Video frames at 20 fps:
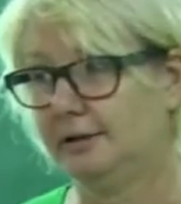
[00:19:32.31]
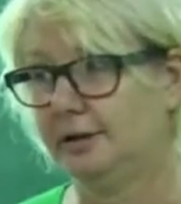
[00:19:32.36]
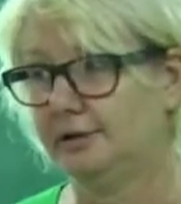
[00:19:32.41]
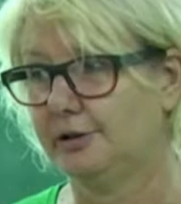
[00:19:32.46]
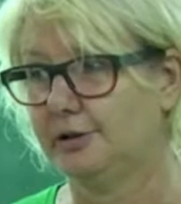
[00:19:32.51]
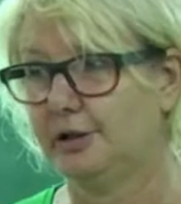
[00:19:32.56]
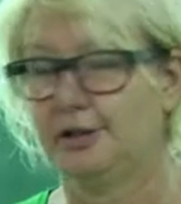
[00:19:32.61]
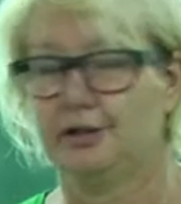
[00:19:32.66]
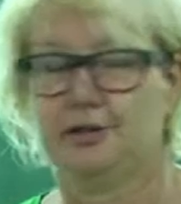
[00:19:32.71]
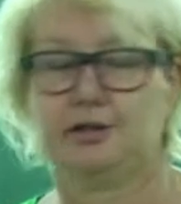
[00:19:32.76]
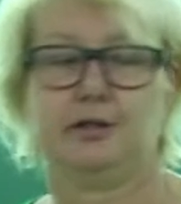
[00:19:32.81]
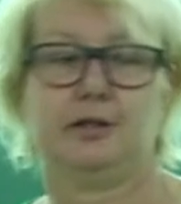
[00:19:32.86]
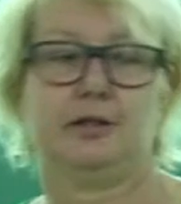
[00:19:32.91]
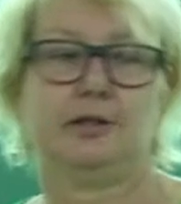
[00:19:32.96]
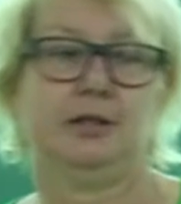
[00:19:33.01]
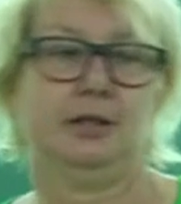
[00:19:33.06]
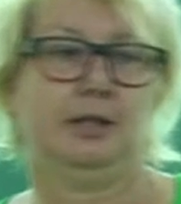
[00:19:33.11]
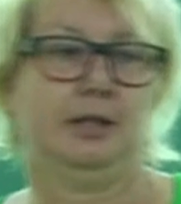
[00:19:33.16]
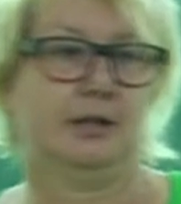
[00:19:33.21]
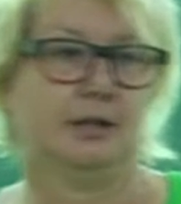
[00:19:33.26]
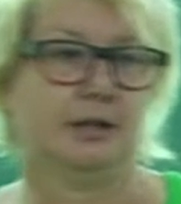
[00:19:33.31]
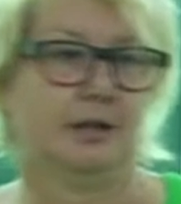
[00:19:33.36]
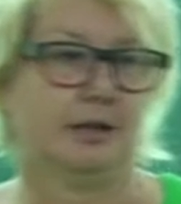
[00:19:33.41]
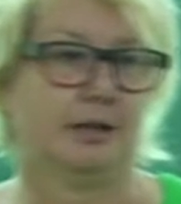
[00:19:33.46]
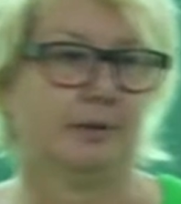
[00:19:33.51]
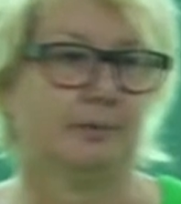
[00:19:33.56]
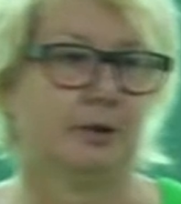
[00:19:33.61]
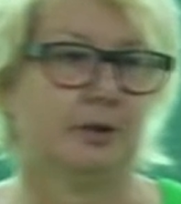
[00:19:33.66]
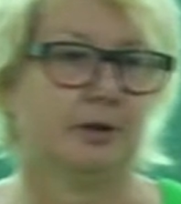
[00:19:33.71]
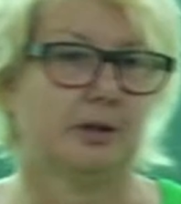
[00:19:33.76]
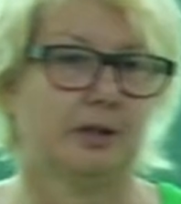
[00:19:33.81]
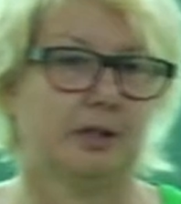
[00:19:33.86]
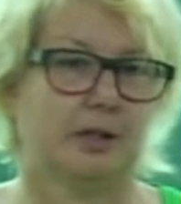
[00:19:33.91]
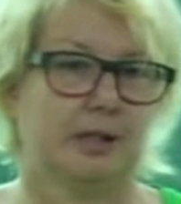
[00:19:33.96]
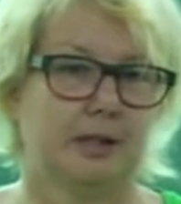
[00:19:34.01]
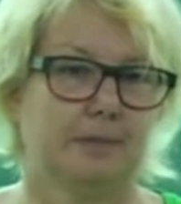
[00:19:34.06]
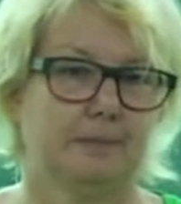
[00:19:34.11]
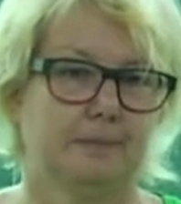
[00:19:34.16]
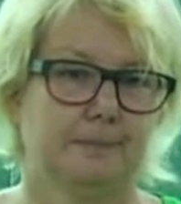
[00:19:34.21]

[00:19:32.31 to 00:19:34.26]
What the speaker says: the trust in our community?